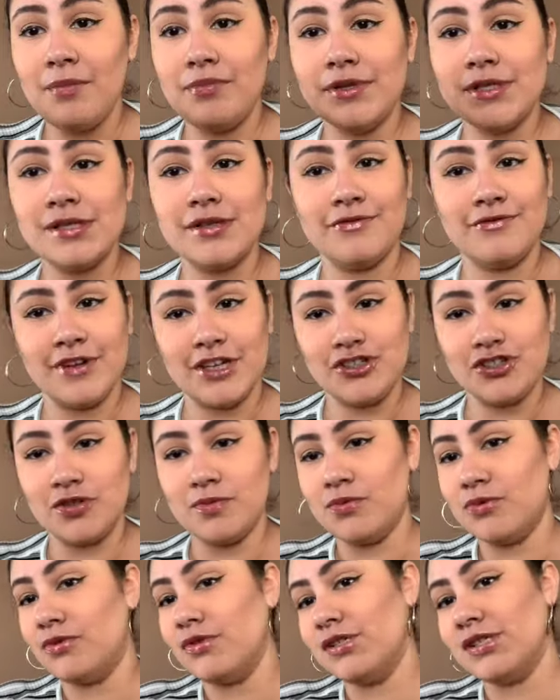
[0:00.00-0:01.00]
put some
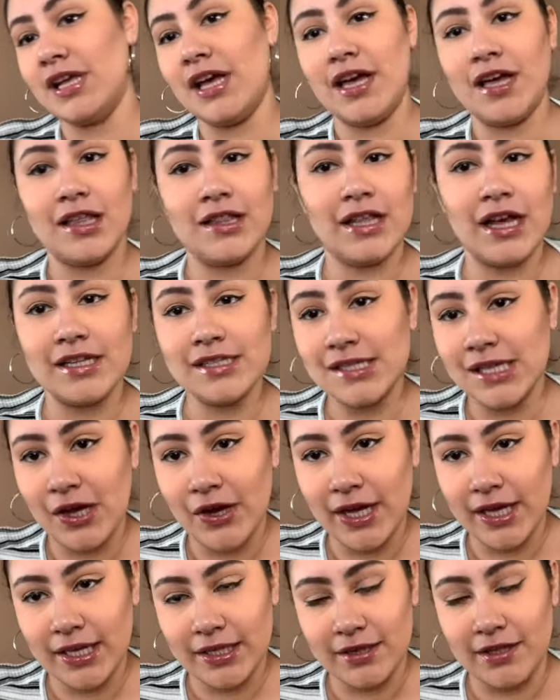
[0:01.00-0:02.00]
vegetables, and that's how
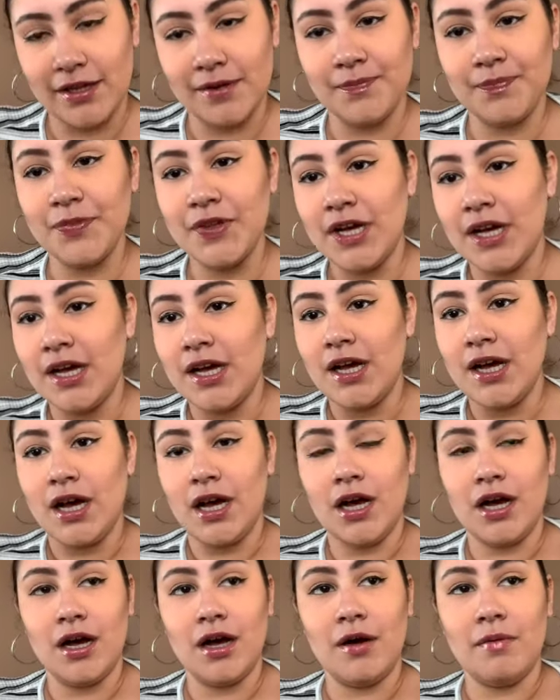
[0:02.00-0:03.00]
I eat them.
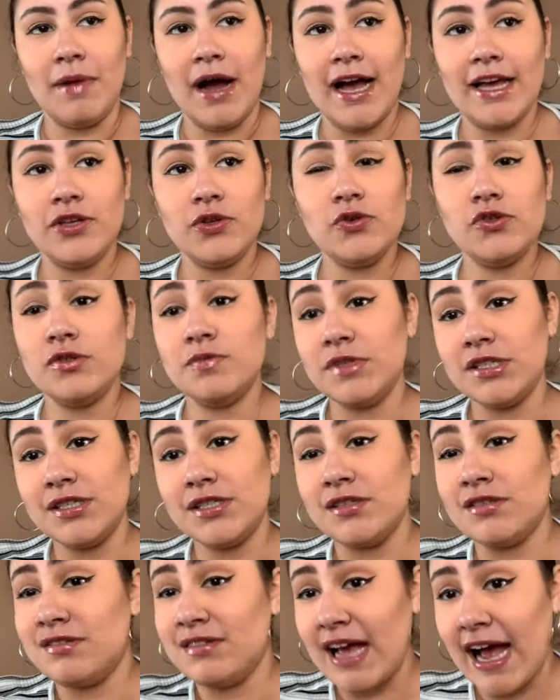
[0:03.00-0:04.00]
I use
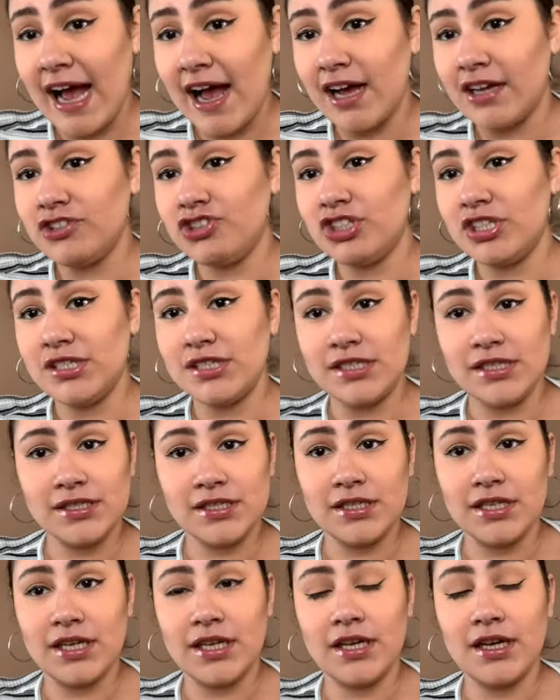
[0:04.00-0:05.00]
Mrs. Dash
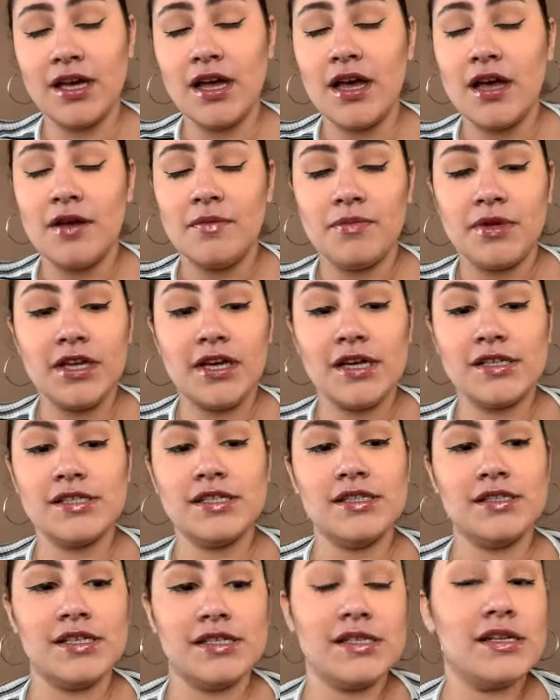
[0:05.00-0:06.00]
seasoning because
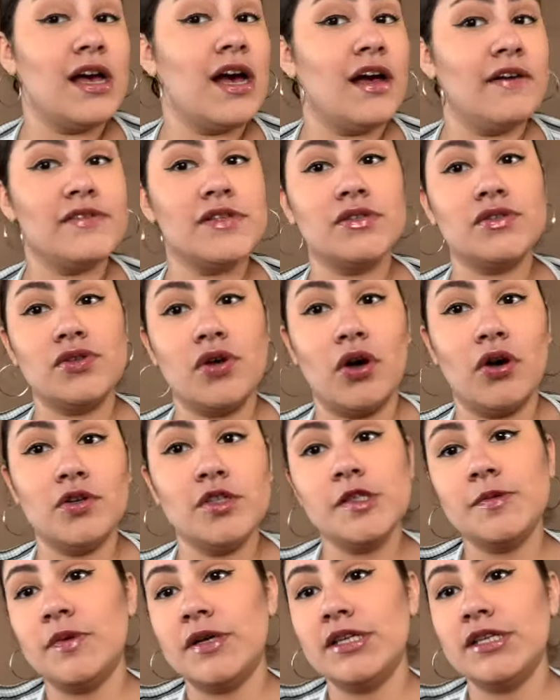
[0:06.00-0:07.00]
it doesn't have
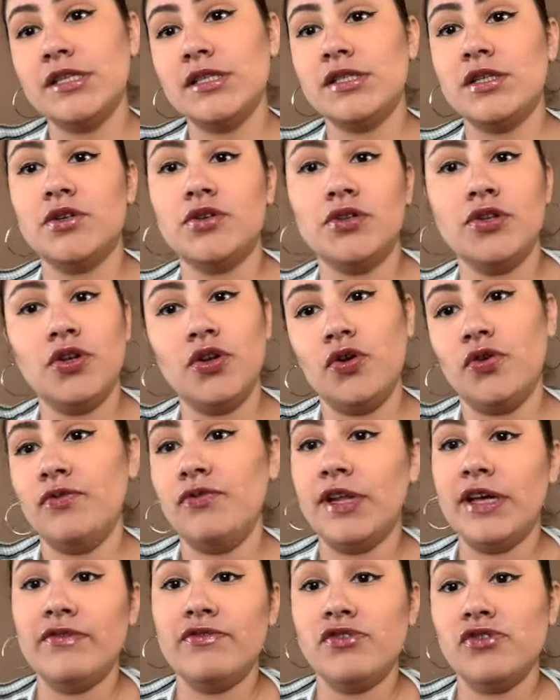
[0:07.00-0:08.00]
salt, but it still, you know,
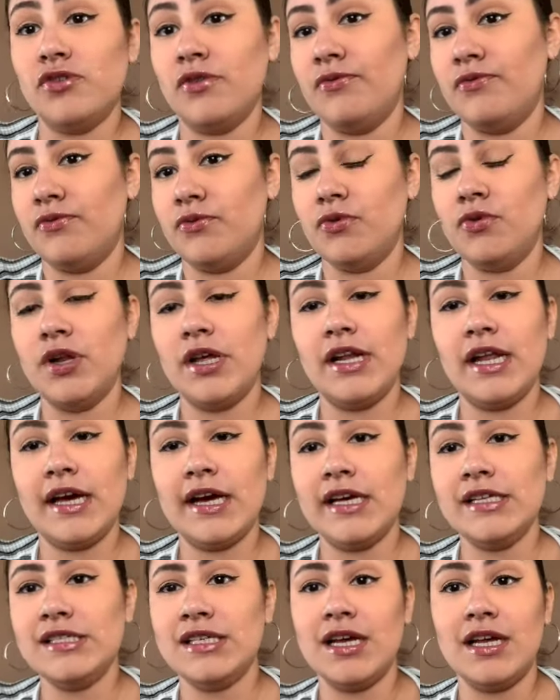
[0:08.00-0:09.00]
flavors your food. And like I
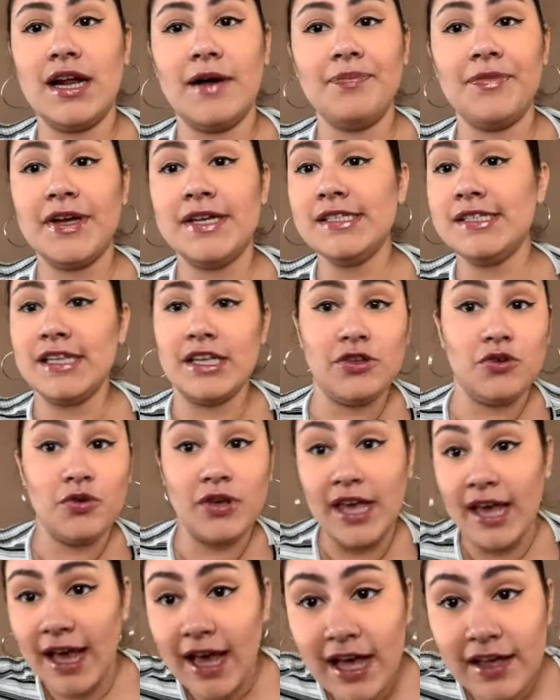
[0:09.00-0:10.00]
said, I'm not saying you
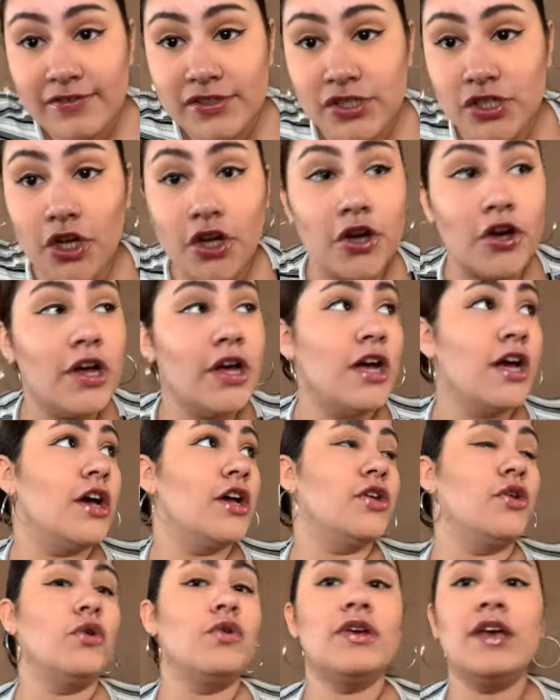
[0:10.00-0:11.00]
can't have salt,
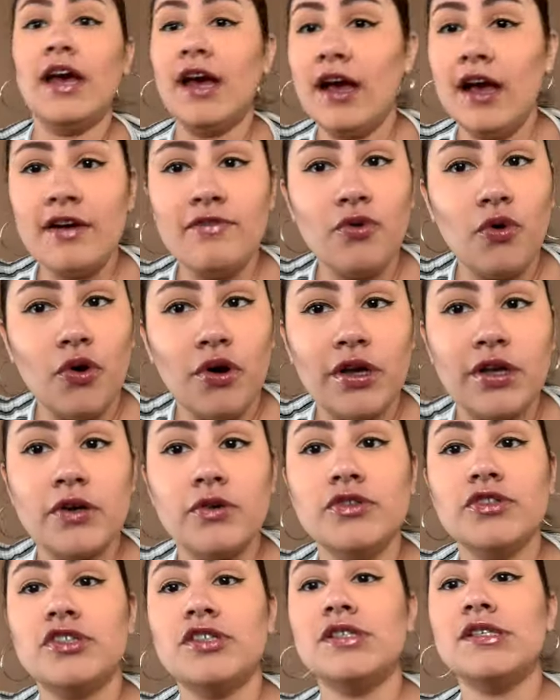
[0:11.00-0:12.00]
you can't have oil,
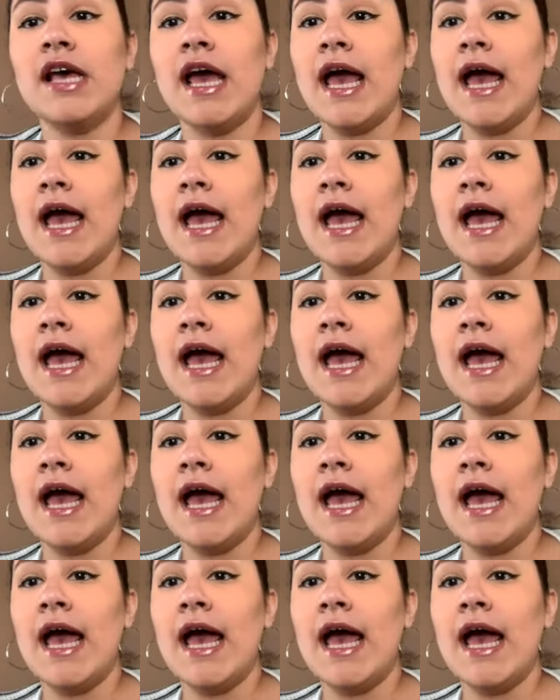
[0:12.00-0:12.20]
just